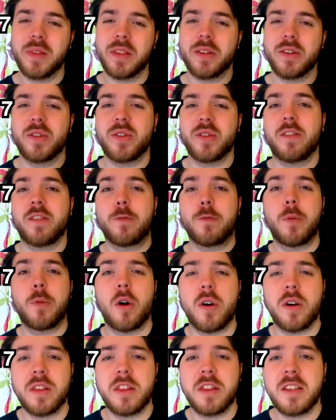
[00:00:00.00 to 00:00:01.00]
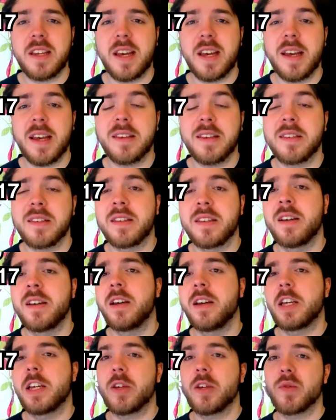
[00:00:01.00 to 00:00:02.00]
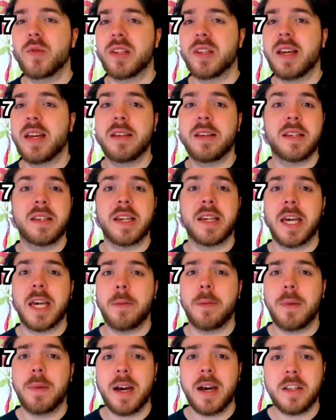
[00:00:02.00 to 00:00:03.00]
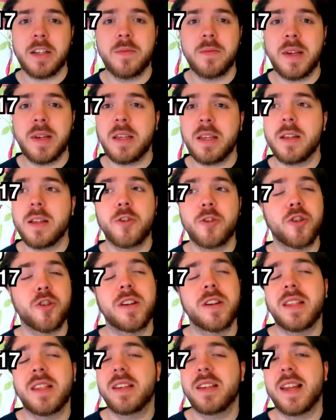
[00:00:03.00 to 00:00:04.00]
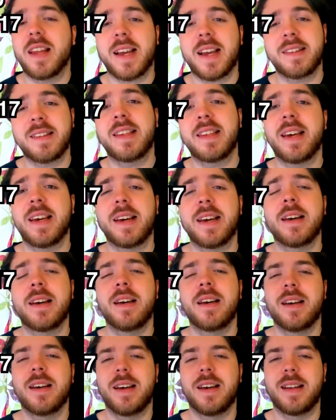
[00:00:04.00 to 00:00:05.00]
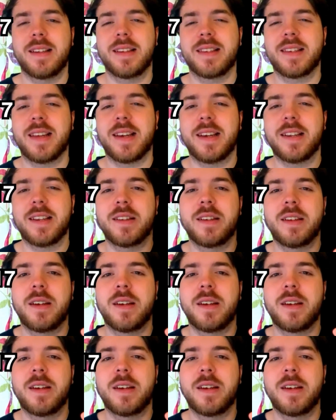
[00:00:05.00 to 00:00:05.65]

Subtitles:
So I reported the test. User testing came back to me literally the next day and said,